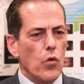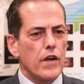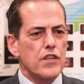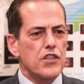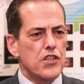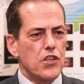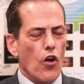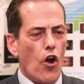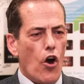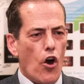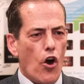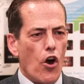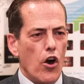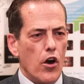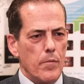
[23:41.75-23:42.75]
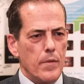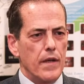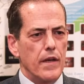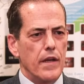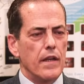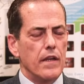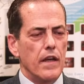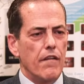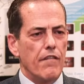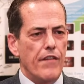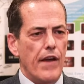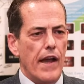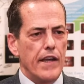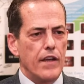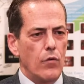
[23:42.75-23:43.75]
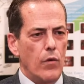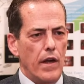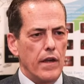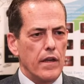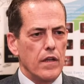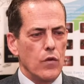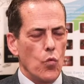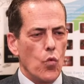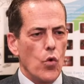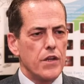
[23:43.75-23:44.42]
What is the harm in evaluating